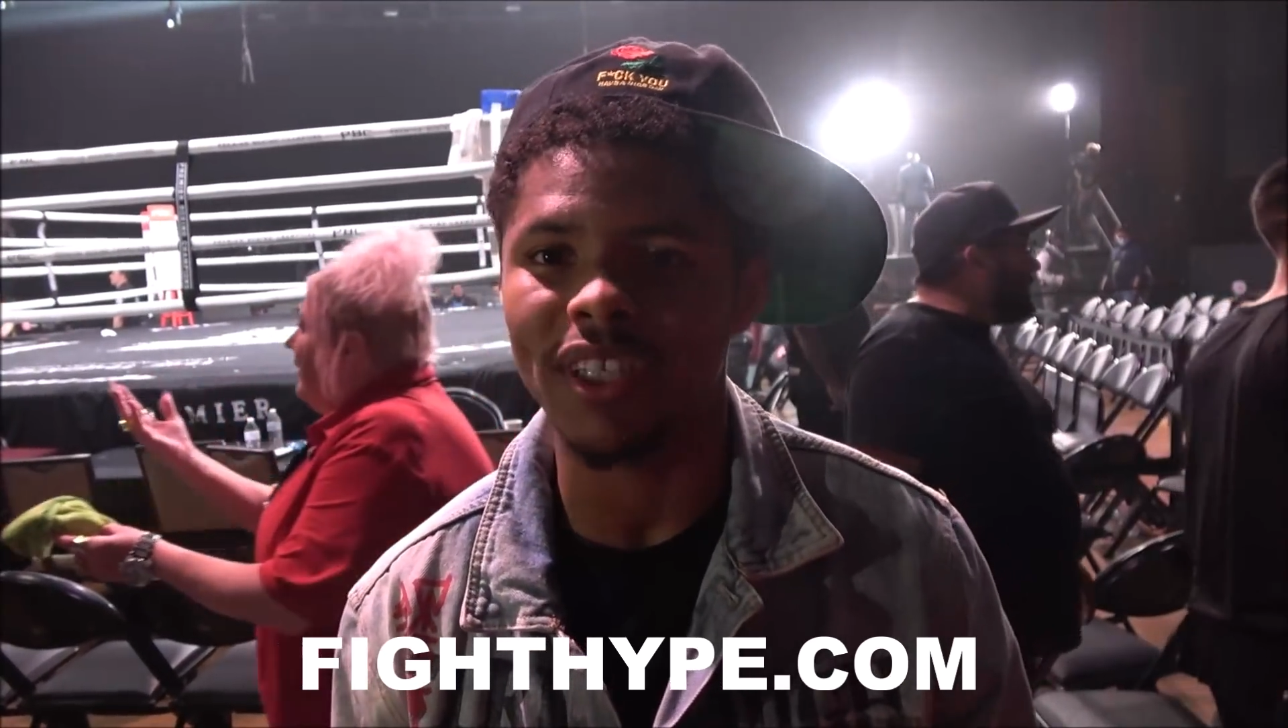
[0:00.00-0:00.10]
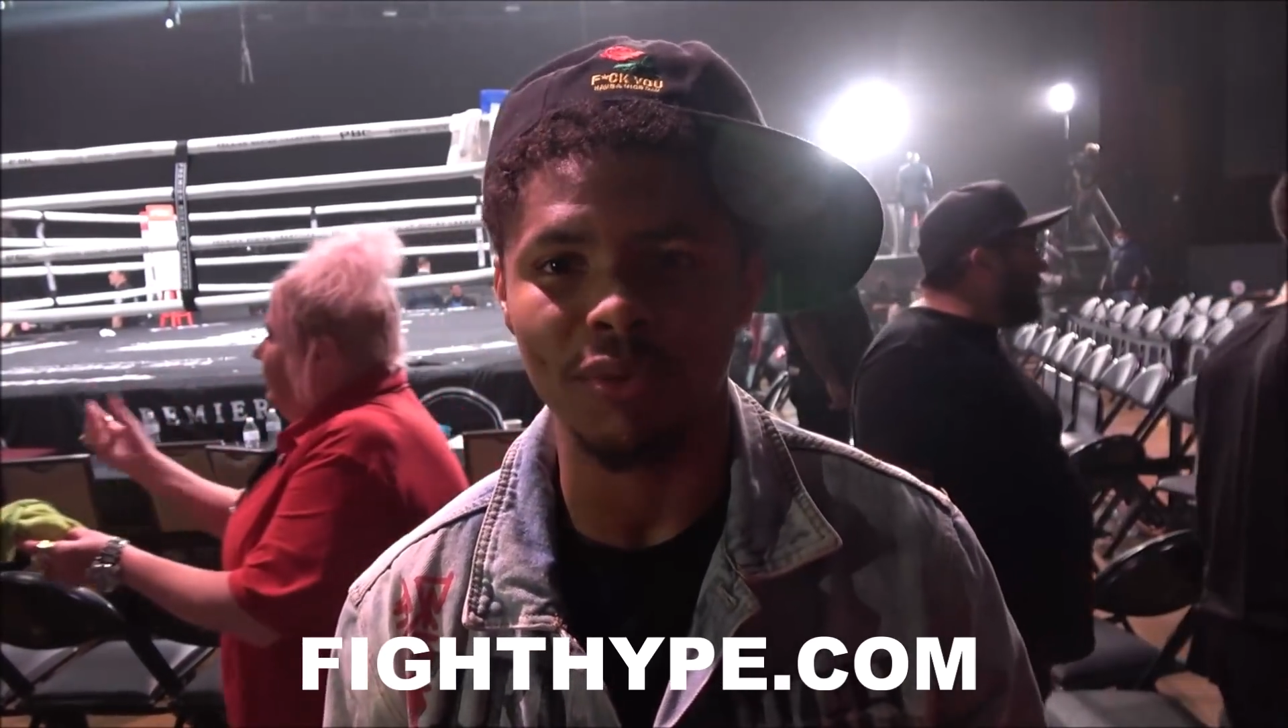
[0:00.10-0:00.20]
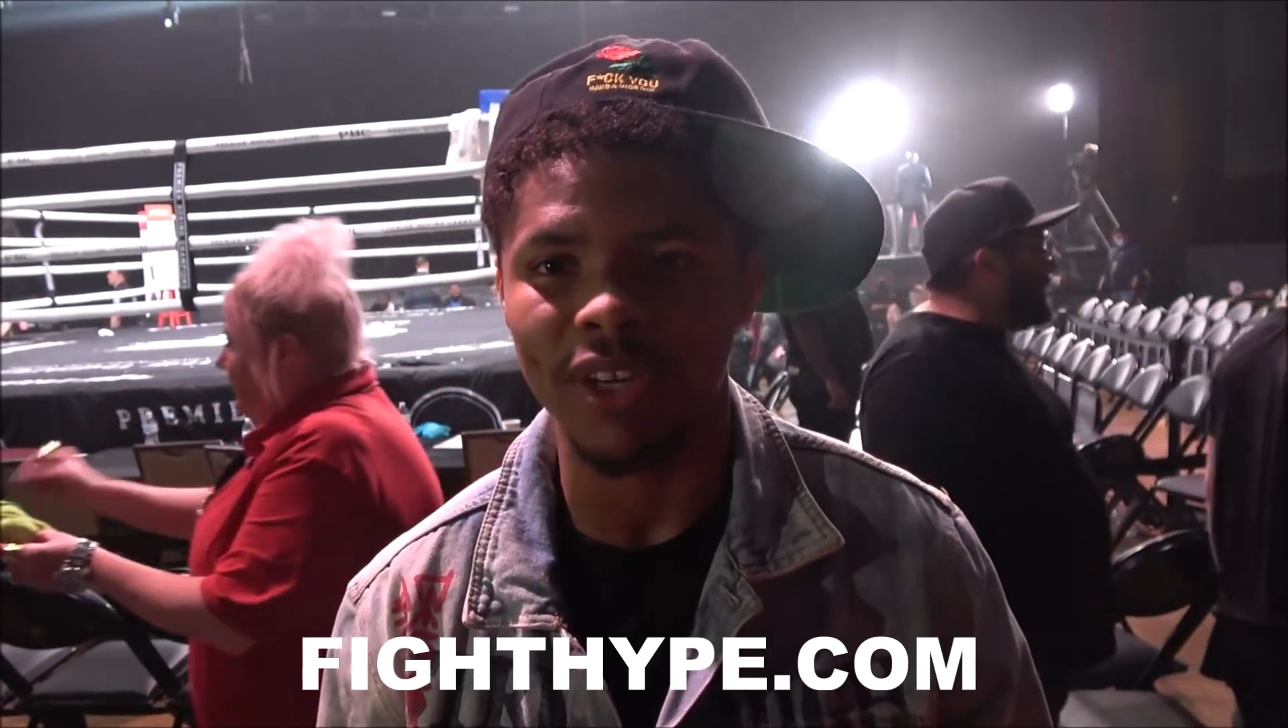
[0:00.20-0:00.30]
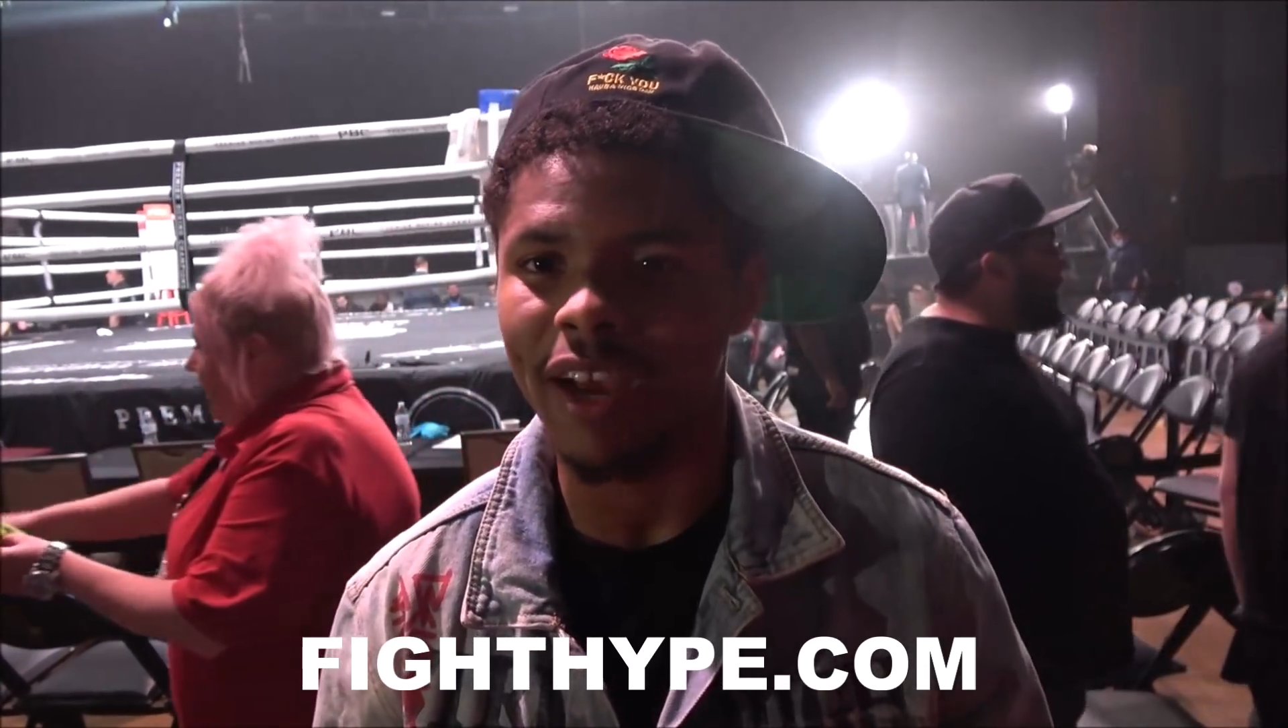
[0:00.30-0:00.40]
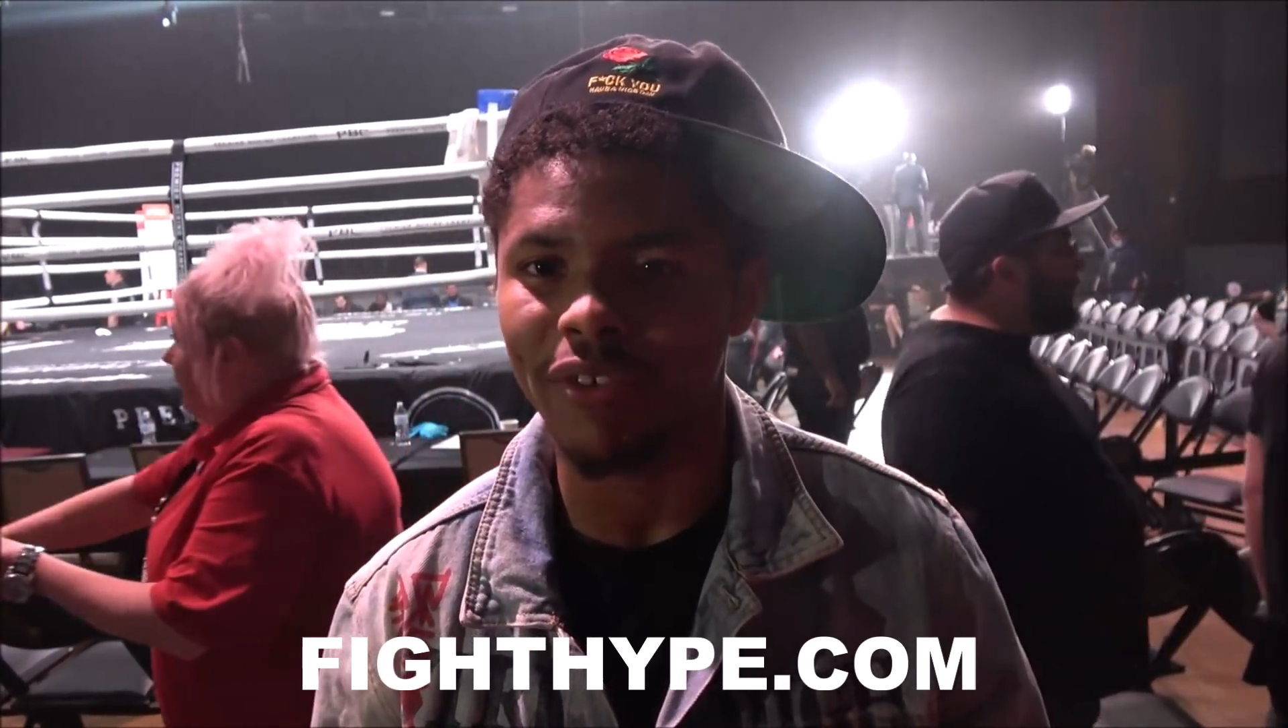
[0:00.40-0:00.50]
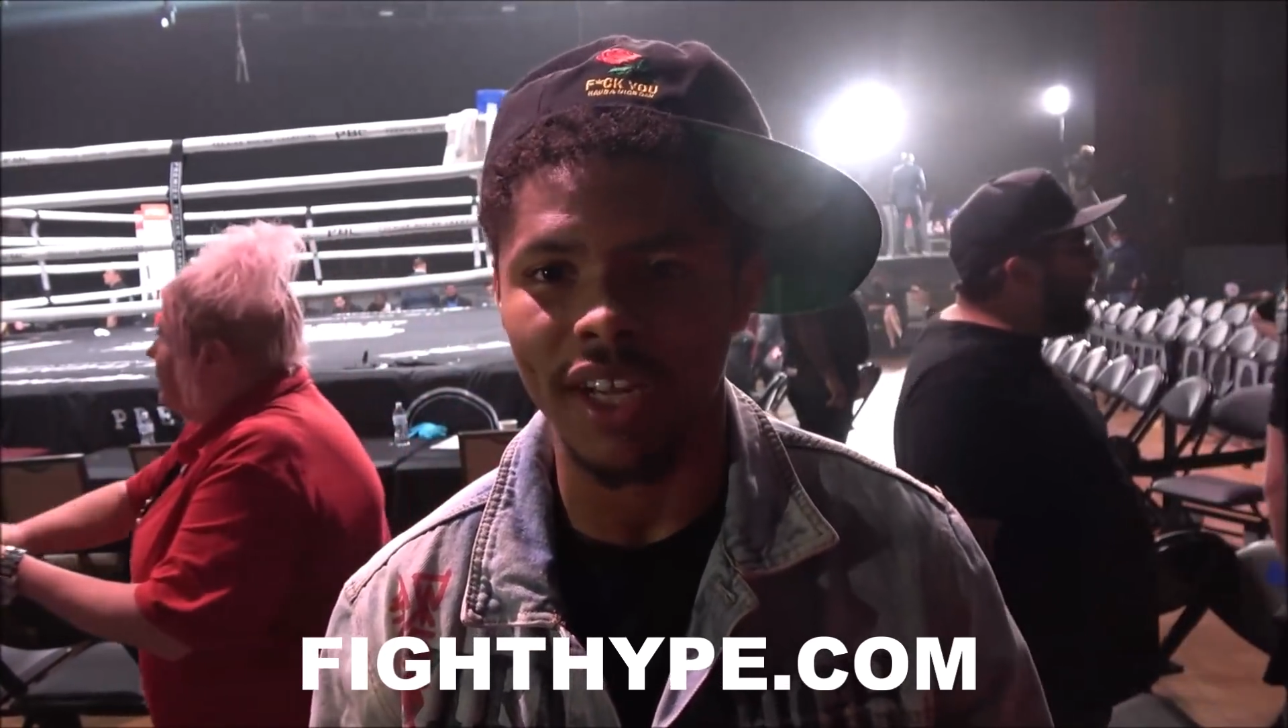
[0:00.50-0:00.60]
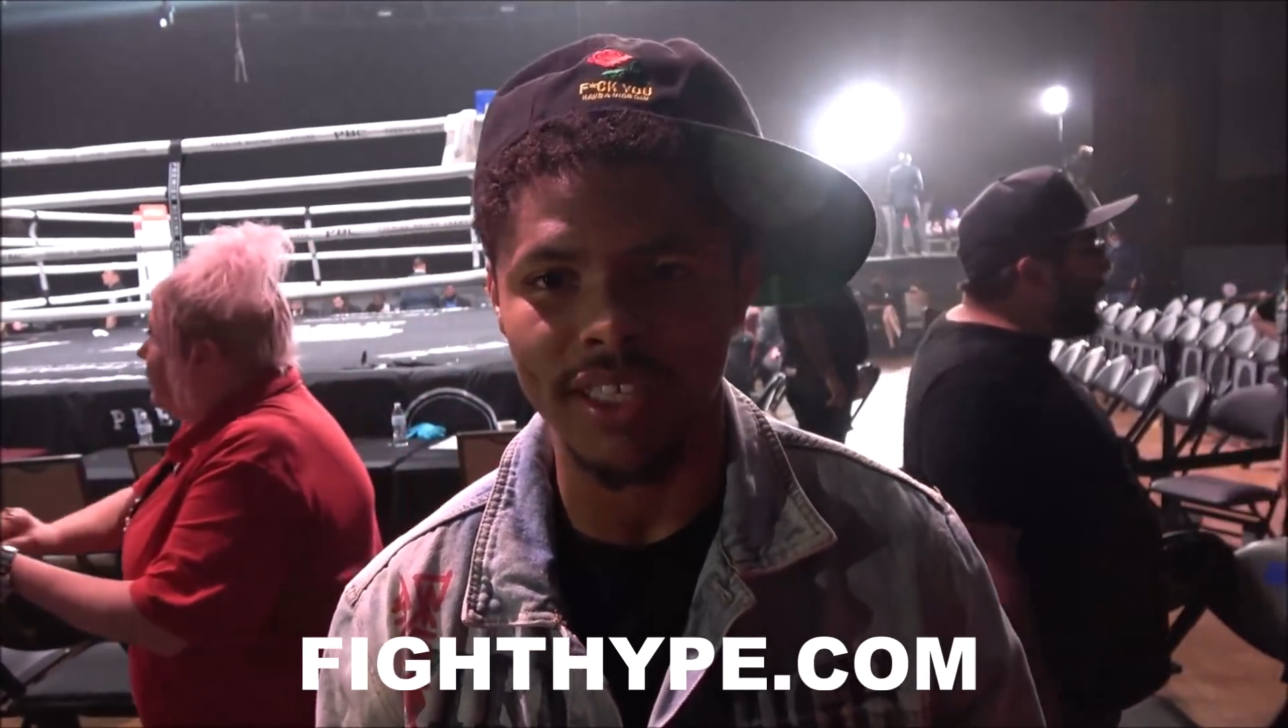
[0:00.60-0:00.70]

with whatever